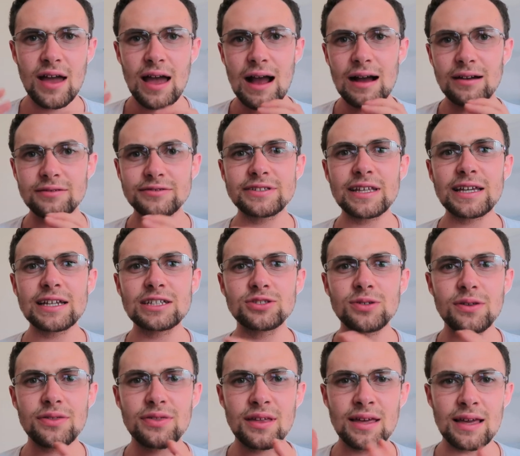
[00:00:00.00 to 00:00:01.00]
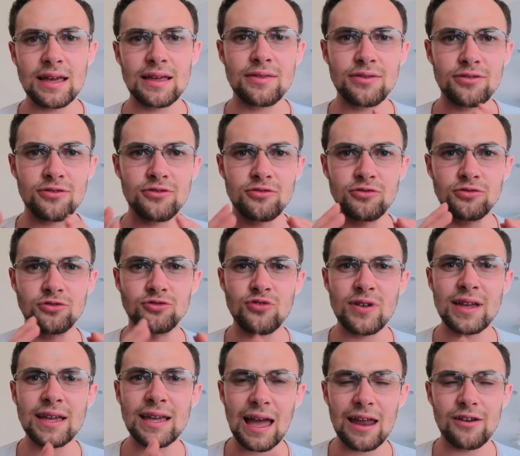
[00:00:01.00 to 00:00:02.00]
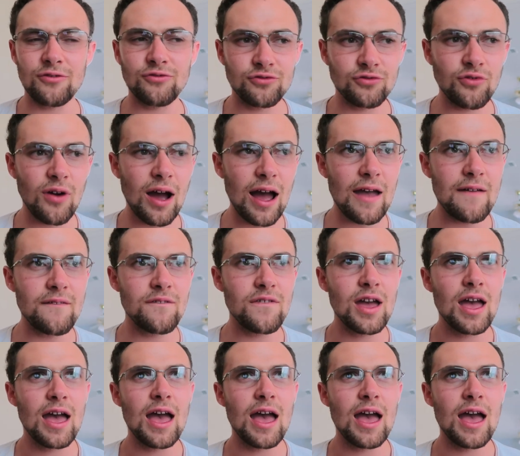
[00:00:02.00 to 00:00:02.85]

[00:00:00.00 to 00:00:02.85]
how dangerous it is to drink and drive,